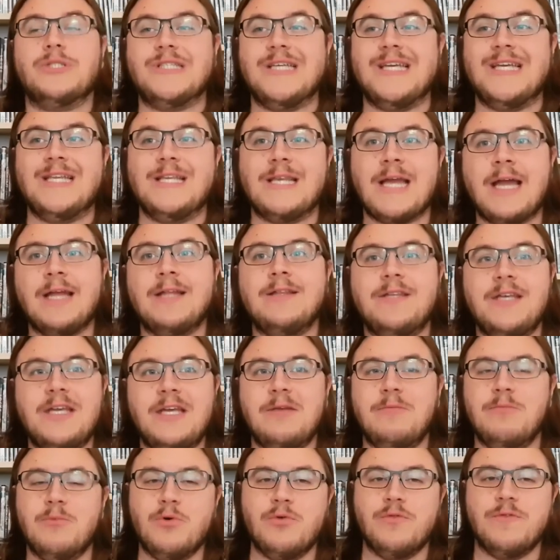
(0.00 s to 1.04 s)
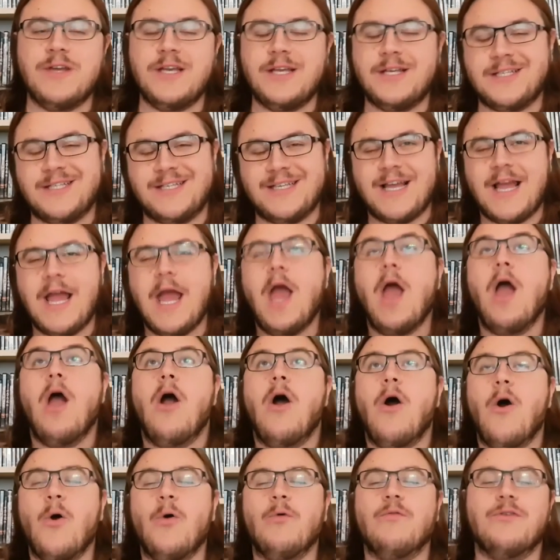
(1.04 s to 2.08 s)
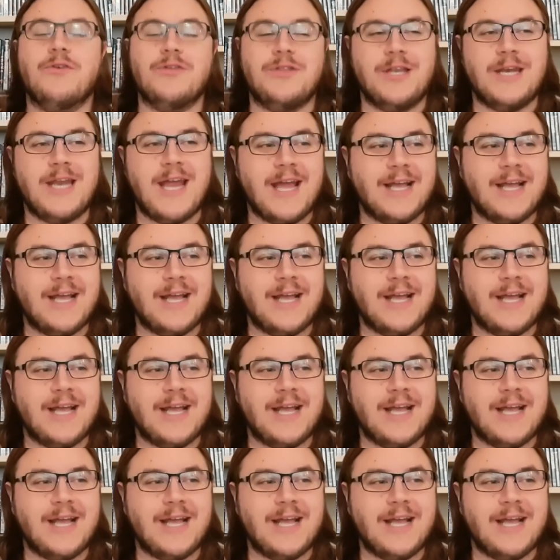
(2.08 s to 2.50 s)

I'm actually going to go see 19 movies